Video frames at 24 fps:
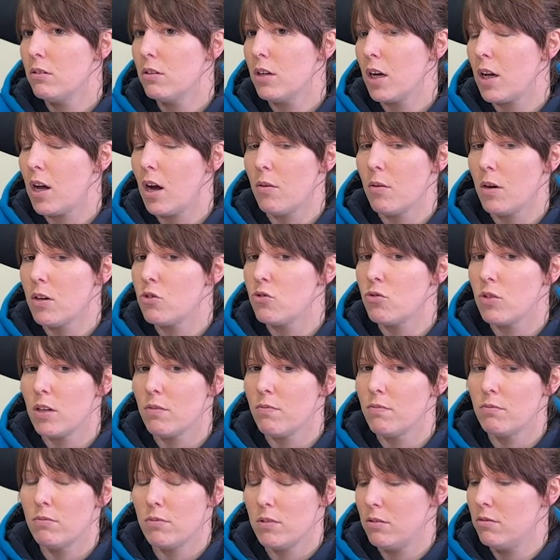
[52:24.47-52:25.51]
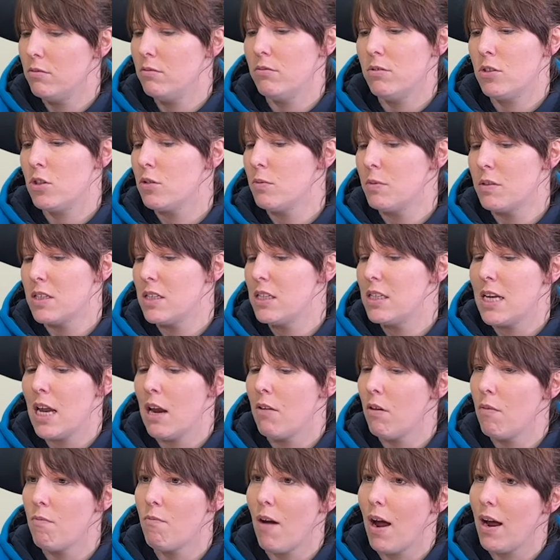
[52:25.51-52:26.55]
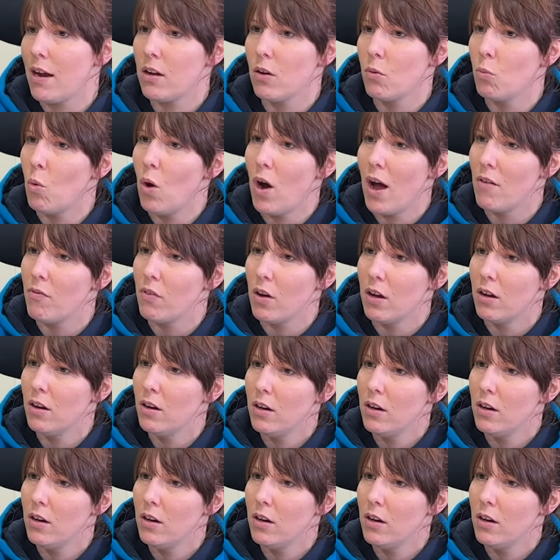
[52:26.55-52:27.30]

I can't remember, some steering rack or whatever.